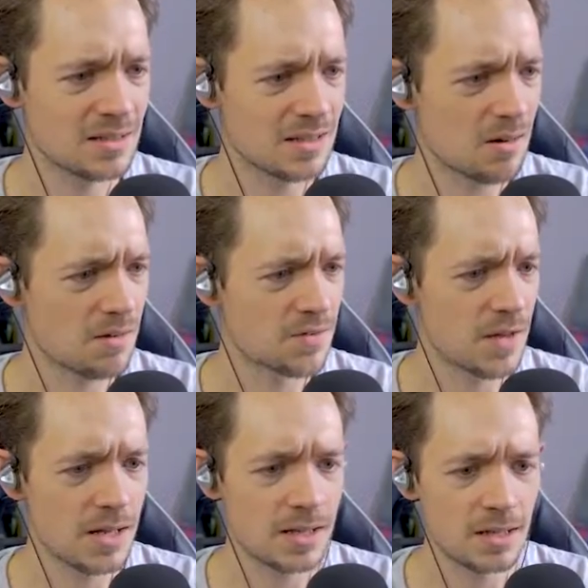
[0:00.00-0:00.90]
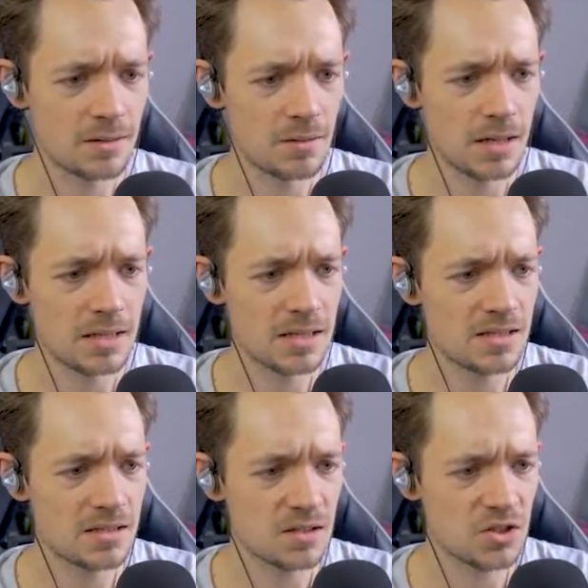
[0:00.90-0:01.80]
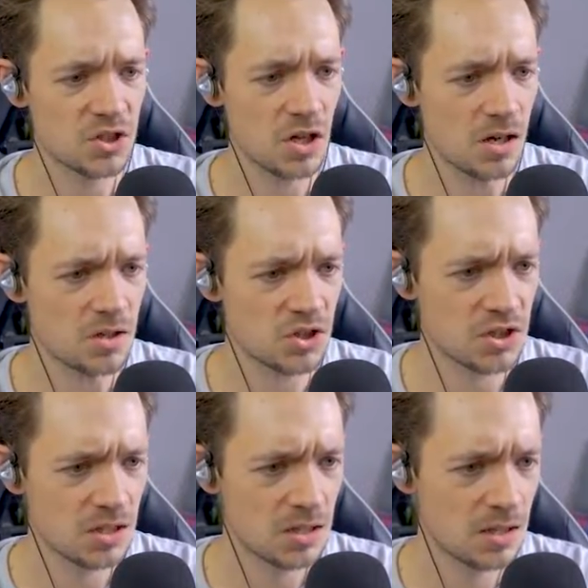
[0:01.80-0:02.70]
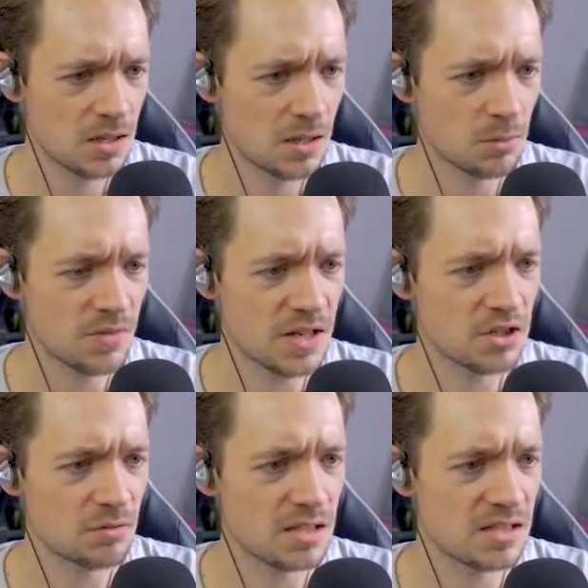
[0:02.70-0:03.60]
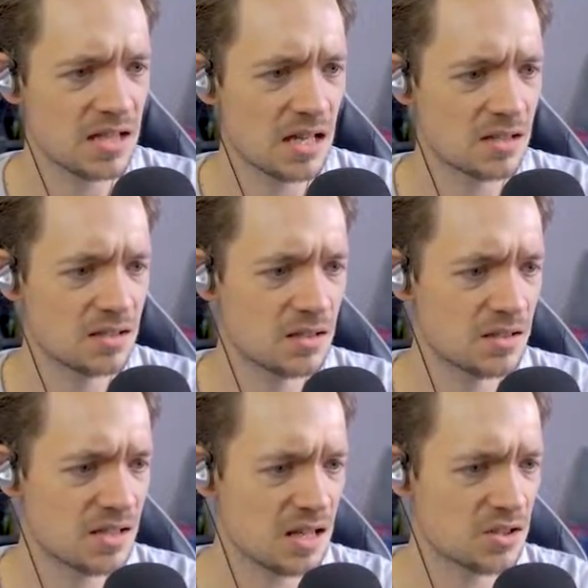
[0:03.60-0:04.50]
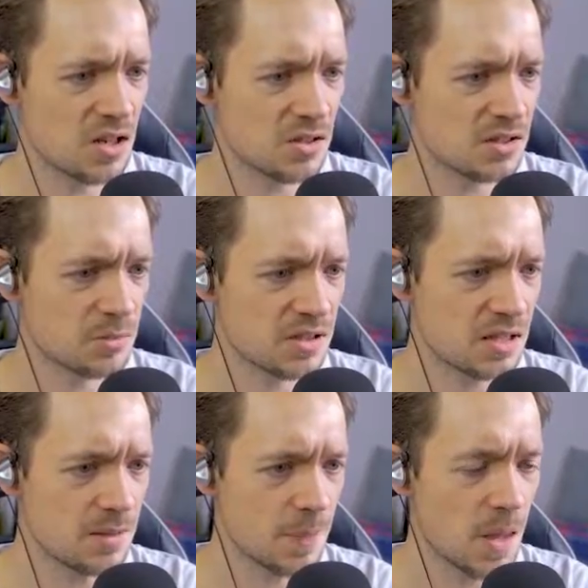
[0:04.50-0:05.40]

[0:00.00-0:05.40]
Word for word: Terrifying. All right. This is a church. I will venture into said said church, see what's in it.